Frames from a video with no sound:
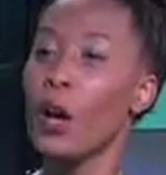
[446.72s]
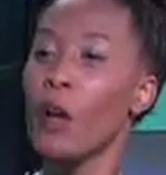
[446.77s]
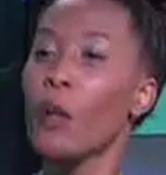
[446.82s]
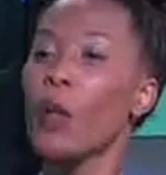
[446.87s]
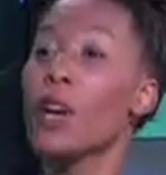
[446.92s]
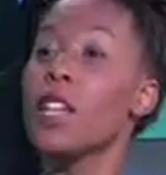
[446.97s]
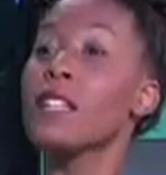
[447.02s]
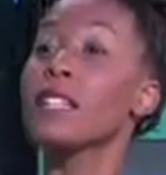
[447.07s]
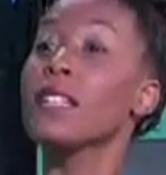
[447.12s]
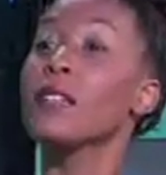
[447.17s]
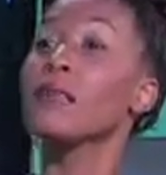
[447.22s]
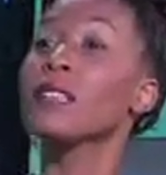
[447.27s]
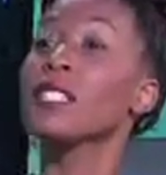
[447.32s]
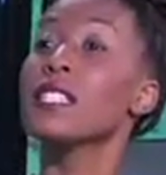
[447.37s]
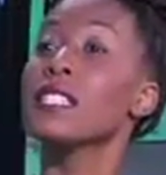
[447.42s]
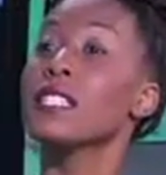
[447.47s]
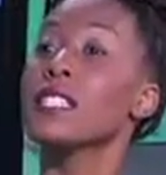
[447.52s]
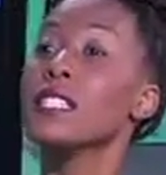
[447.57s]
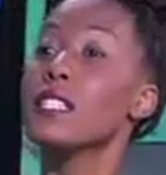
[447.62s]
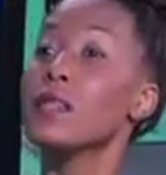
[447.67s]
Welcome
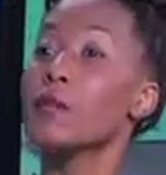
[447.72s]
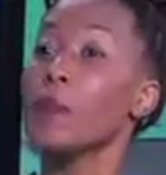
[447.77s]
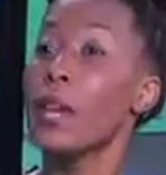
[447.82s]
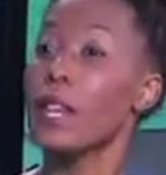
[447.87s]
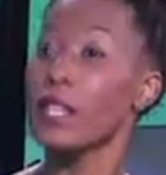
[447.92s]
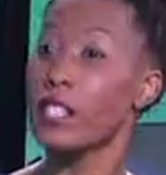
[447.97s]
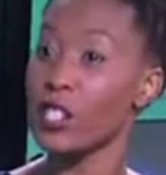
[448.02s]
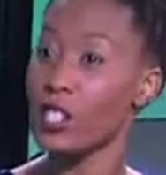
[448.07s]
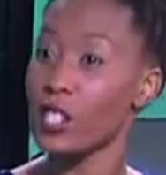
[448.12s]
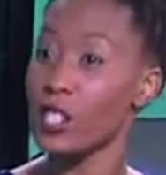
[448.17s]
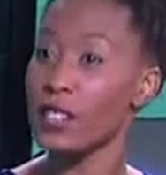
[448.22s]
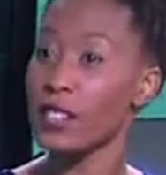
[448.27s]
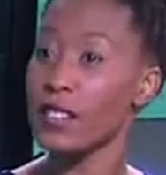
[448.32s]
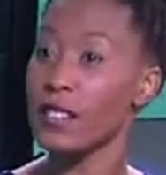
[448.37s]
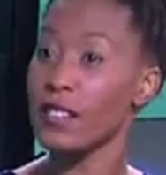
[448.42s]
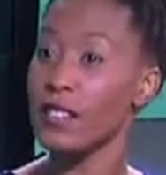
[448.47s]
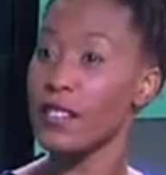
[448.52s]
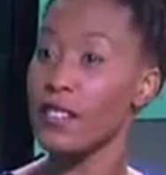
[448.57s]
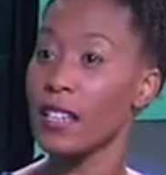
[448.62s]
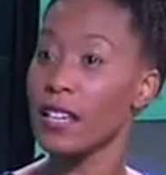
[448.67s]
to these
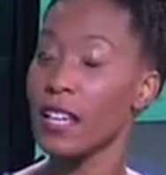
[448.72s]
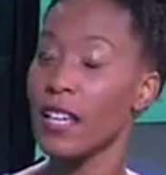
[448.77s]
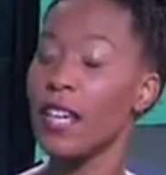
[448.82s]
pages.